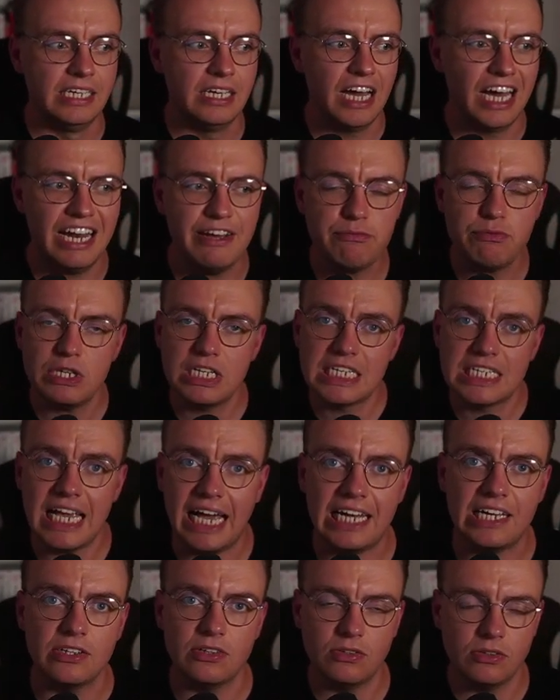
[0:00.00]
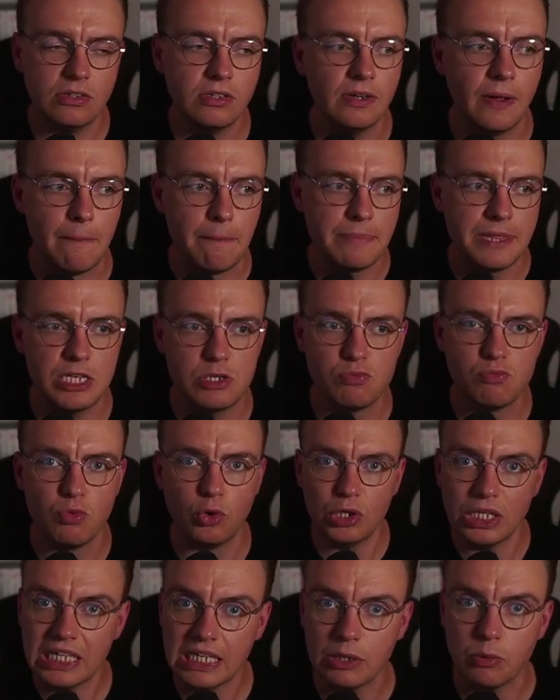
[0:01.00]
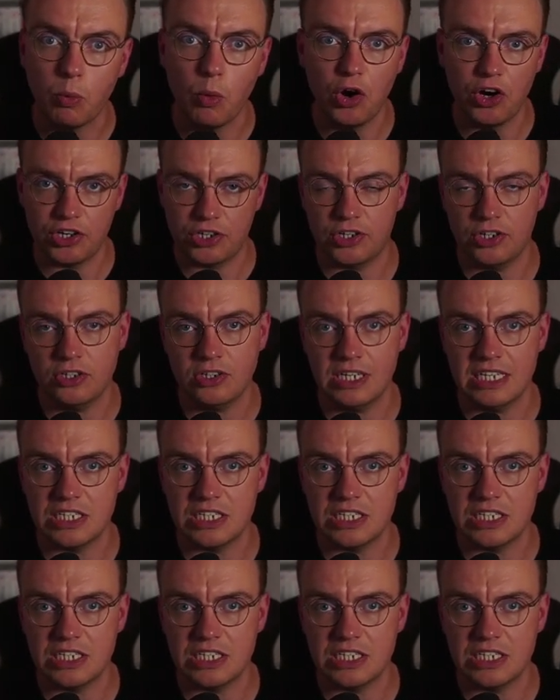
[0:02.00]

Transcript: And every second, this running worker